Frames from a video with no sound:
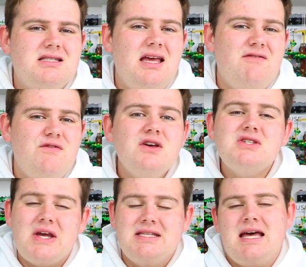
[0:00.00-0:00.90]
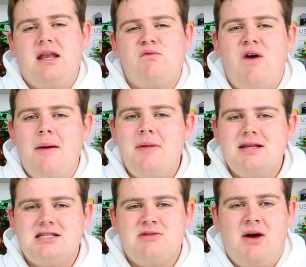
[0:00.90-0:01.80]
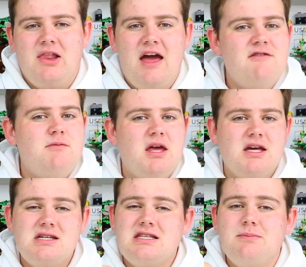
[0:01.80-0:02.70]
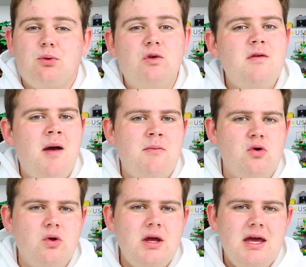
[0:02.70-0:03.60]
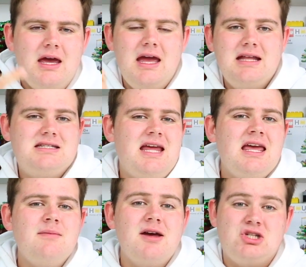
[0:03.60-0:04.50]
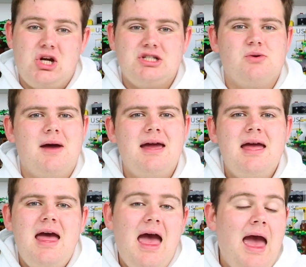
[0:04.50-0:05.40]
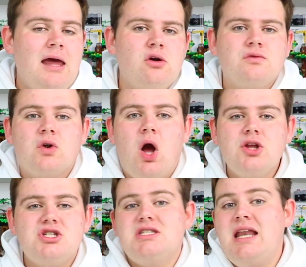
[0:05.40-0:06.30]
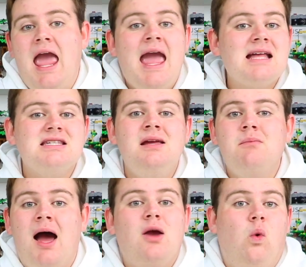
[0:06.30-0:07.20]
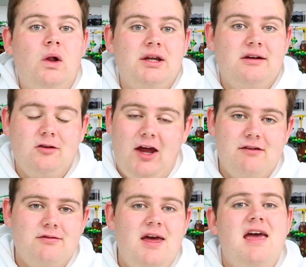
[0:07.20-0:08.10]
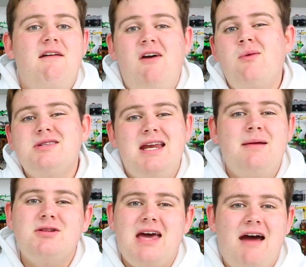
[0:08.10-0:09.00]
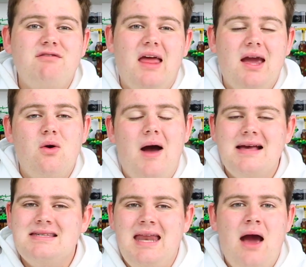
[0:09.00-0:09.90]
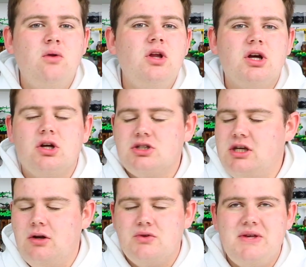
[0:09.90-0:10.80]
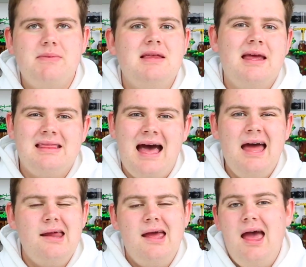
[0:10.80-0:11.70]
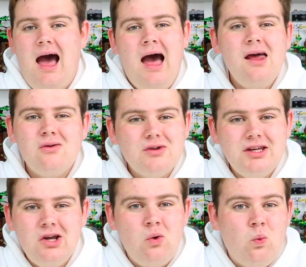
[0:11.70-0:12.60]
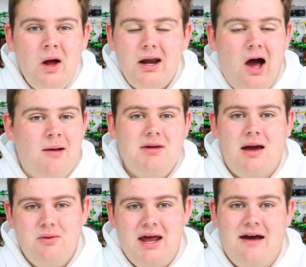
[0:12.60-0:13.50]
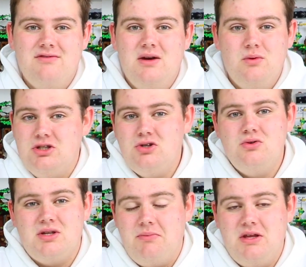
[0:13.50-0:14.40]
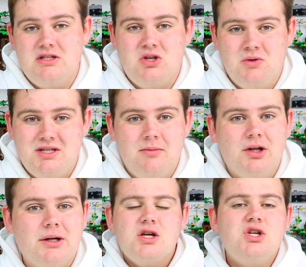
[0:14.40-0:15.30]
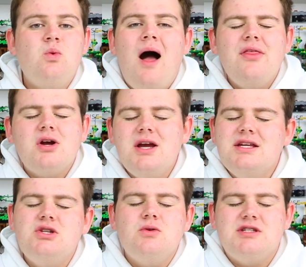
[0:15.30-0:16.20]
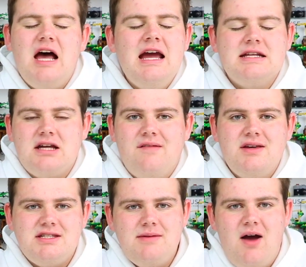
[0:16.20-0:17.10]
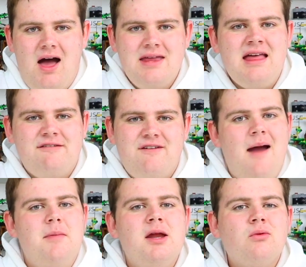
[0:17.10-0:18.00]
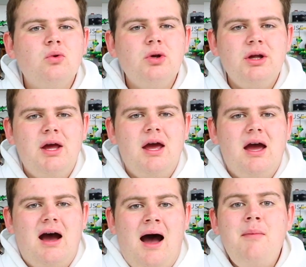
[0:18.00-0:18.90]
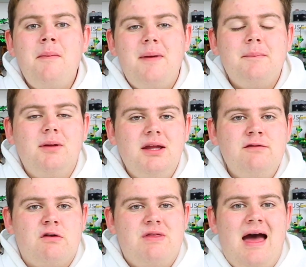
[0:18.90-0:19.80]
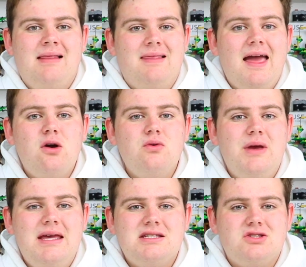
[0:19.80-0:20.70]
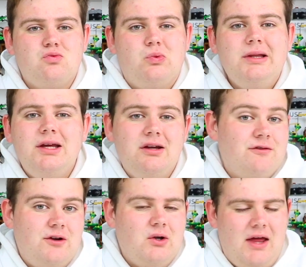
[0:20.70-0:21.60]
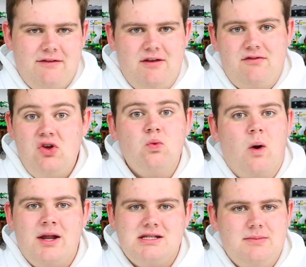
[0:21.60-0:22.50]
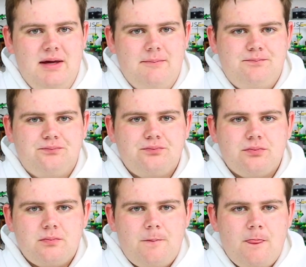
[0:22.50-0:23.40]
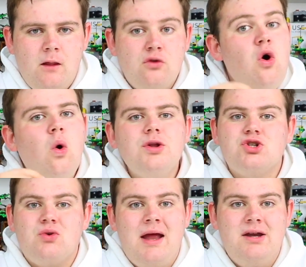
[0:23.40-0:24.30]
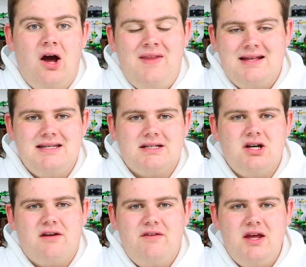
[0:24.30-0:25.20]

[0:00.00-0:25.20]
it feels like it's adding five minutes to my life because it's improving my mood, it's taking my stress away, and overall just enhancing my quality of life. If I wasn't able to have Lego as an outlook or you know something like that, I don't really know what hobby I would have that would do something so similar. So while there is no science obviously behind that 5 minute rule, I'm a big believer that Lego is really good for your life if you want it to be. The whole trend on that TikTok